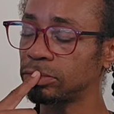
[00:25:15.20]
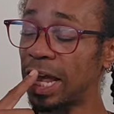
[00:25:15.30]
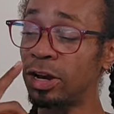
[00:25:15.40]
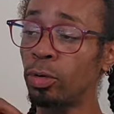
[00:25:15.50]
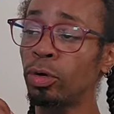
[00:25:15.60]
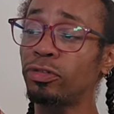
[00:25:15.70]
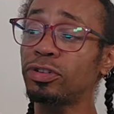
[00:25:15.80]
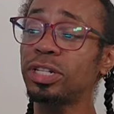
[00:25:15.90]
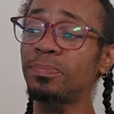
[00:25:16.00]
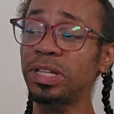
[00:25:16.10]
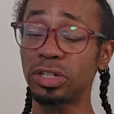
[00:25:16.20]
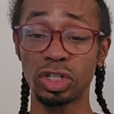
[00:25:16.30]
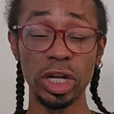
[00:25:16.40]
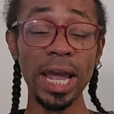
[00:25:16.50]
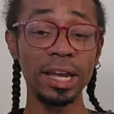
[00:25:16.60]
And in order for something to
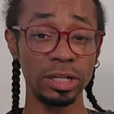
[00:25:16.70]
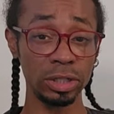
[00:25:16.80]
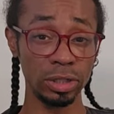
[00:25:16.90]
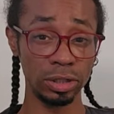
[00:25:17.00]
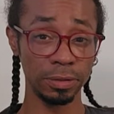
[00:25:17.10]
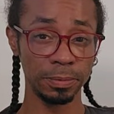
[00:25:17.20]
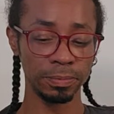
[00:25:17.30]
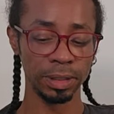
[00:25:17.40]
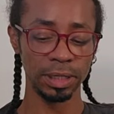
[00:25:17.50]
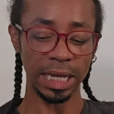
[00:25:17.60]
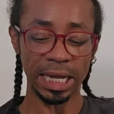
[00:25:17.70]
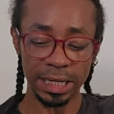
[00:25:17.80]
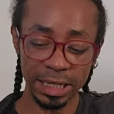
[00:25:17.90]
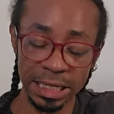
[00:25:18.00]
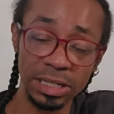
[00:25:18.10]
change,
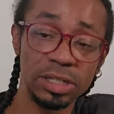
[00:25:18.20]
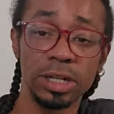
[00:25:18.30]
it needs to